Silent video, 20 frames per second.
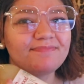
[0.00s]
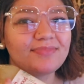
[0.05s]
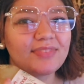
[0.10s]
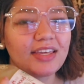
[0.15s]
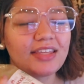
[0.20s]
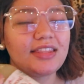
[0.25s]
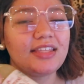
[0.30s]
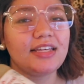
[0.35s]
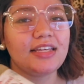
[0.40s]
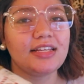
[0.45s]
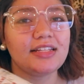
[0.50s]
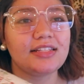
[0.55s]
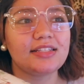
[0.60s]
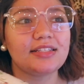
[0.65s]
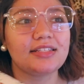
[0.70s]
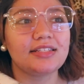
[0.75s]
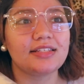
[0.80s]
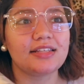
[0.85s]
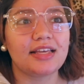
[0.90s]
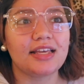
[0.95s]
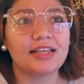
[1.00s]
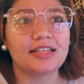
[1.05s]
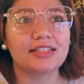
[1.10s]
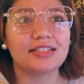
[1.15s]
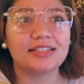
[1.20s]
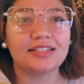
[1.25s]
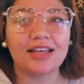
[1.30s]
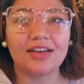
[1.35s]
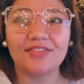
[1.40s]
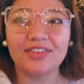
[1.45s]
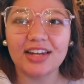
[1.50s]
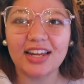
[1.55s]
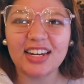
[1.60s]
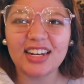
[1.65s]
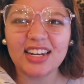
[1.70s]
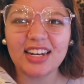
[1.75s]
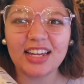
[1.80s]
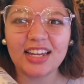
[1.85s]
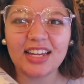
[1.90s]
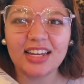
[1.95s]
I think it's
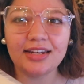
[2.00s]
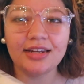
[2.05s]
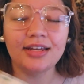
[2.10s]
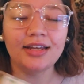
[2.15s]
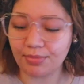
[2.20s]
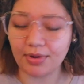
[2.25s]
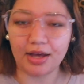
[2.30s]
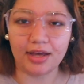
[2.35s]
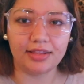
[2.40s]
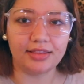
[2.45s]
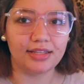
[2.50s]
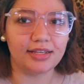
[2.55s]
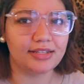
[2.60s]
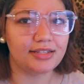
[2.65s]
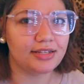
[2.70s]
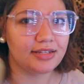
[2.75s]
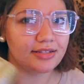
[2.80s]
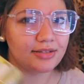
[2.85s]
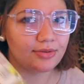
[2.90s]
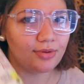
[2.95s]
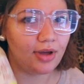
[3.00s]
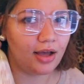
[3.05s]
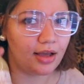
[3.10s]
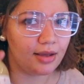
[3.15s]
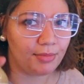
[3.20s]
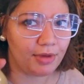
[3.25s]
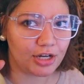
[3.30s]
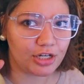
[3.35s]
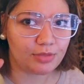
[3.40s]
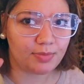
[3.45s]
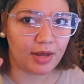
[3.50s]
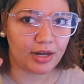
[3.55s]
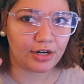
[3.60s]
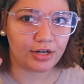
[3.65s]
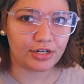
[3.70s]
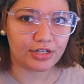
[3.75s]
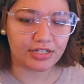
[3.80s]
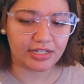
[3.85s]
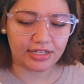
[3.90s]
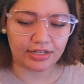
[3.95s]
$7.99, but this is a much
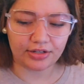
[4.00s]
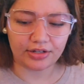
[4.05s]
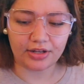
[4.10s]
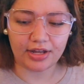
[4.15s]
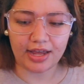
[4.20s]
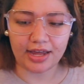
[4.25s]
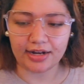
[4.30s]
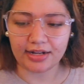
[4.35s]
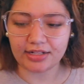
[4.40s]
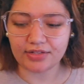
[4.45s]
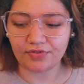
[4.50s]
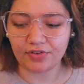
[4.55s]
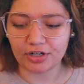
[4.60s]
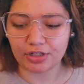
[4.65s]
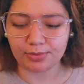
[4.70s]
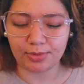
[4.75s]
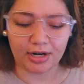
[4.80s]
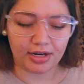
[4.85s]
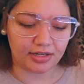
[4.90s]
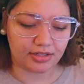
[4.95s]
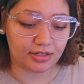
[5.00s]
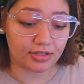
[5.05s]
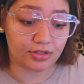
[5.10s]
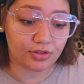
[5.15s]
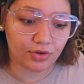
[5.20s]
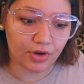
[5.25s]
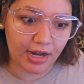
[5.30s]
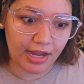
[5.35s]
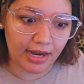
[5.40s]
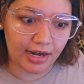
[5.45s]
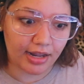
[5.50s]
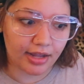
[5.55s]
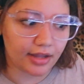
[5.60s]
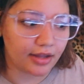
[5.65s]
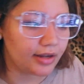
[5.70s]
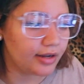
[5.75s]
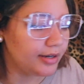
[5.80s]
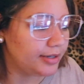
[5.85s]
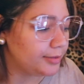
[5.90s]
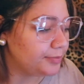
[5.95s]
better deal, and it's fresh pressed, it's organic.
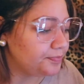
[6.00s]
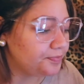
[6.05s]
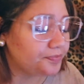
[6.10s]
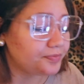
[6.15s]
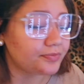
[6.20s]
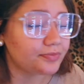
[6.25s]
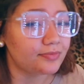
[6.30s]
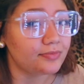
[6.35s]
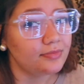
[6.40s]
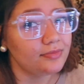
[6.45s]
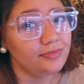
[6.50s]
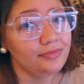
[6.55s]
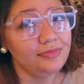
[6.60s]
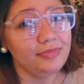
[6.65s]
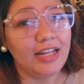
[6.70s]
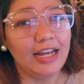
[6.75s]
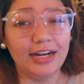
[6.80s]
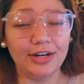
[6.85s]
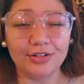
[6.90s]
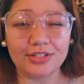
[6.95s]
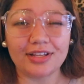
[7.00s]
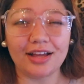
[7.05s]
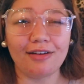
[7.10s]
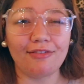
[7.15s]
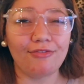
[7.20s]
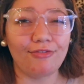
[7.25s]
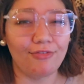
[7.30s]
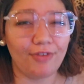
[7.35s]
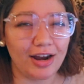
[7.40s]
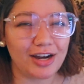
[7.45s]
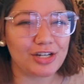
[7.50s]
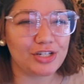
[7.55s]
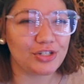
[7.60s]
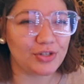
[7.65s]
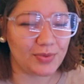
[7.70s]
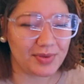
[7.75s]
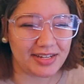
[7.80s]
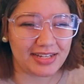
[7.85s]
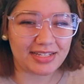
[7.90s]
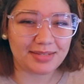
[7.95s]
I know it's not fresh
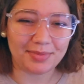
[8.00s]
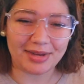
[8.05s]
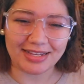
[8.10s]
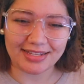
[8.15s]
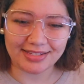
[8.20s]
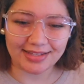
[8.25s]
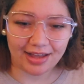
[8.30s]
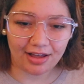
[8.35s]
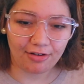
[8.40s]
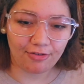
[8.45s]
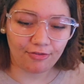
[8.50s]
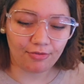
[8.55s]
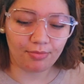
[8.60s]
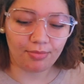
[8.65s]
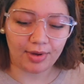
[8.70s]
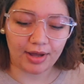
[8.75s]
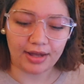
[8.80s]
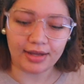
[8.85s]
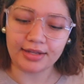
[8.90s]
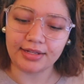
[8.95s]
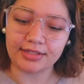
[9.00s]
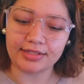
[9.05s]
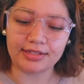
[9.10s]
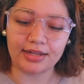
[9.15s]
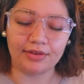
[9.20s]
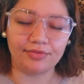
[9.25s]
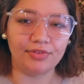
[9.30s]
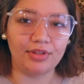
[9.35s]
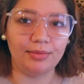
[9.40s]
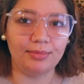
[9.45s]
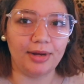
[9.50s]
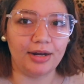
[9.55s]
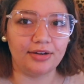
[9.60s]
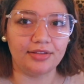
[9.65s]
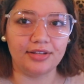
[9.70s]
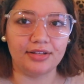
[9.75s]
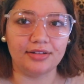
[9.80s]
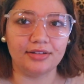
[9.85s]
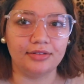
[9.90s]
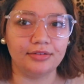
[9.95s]
squeezed myself, but it's definitely better
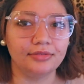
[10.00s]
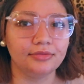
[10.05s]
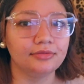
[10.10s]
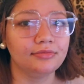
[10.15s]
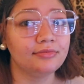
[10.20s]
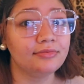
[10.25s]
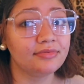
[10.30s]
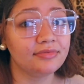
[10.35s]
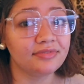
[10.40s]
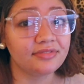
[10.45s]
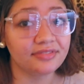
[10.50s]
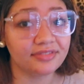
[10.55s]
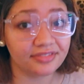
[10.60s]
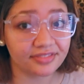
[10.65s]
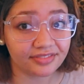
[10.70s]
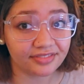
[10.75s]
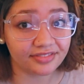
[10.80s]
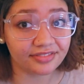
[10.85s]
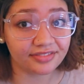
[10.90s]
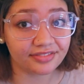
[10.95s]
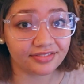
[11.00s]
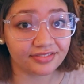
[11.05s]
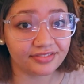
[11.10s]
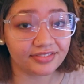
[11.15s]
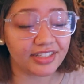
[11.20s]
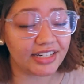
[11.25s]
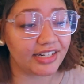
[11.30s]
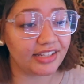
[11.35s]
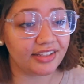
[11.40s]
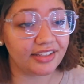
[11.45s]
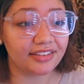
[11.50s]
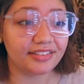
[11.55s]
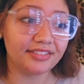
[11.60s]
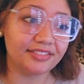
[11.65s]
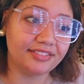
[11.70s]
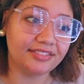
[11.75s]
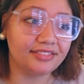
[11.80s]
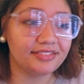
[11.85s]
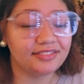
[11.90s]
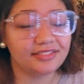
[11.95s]
than
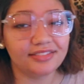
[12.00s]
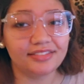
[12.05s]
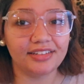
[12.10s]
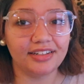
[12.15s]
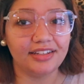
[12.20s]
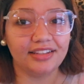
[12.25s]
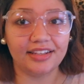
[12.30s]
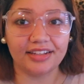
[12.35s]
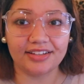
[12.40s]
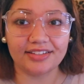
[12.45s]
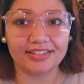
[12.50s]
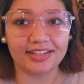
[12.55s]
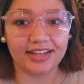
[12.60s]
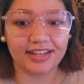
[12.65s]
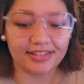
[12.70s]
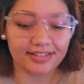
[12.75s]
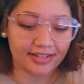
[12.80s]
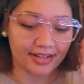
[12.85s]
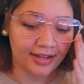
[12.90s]
anything else, I guess.